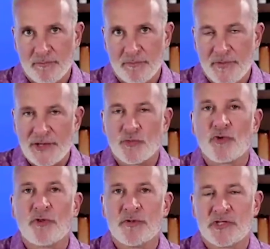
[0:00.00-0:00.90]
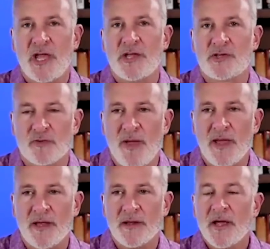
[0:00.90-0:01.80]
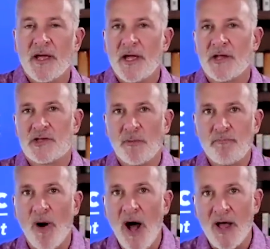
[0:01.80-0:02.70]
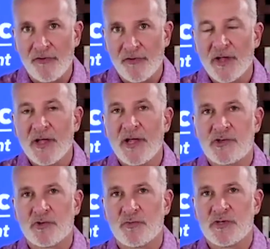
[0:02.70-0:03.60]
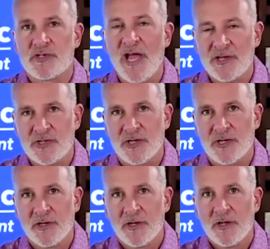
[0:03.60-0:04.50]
That's where the mistakes are made. It's the bust, it's the recession